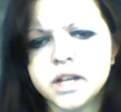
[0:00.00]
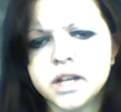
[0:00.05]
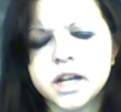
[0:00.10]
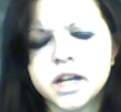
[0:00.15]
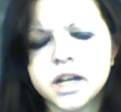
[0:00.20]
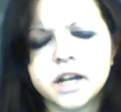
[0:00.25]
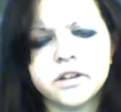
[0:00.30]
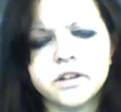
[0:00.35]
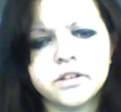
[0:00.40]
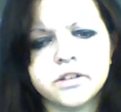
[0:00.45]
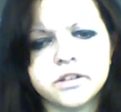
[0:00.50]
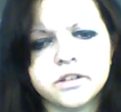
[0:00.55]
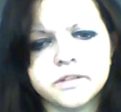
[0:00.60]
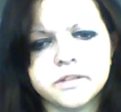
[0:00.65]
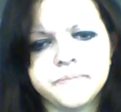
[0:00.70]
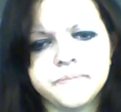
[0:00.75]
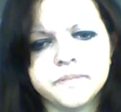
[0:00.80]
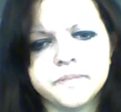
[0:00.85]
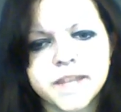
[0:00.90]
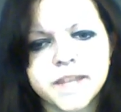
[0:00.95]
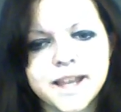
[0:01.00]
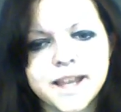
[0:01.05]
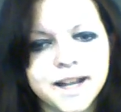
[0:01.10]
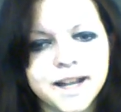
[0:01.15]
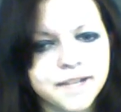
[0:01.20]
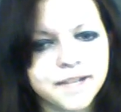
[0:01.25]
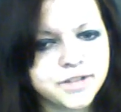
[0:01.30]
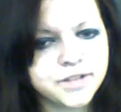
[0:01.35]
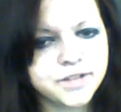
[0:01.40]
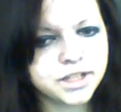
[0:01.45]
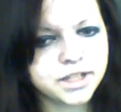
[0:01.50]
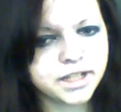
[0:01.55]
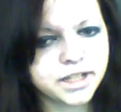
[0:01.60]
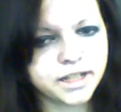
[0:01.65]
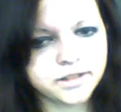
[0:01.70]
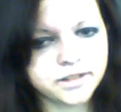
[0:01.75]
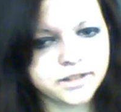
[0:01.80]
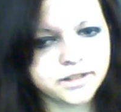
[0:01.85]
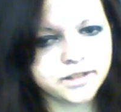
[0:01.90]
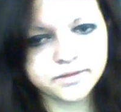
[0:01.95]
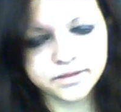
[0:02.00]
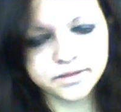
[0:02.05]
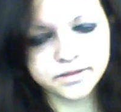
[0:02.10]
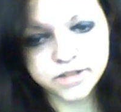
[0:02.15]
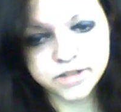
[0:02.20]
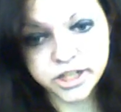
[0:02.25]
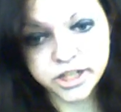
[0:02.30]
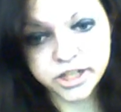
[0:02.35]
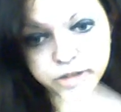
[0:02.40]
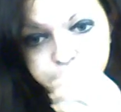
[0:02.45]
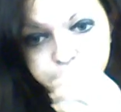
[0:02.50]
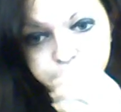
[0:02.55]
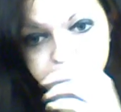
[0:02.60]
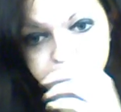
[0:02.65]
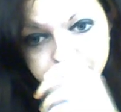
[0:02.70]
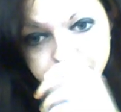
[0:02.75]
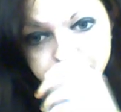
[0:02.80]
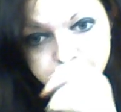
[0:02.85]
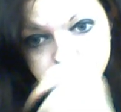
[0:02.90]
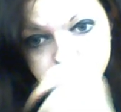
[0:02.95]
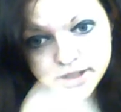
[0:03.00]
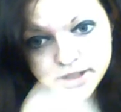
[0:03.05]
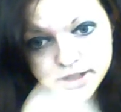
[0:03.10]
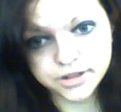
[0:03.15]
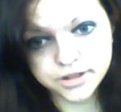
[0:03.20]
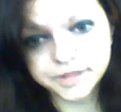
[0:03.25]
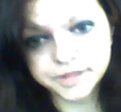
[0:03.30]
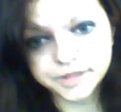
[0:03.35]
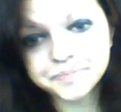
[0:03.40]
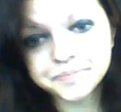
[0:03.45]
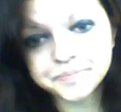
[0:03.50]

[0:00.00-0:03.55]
I don't know. I'll have to, like, check up on that one and let you know.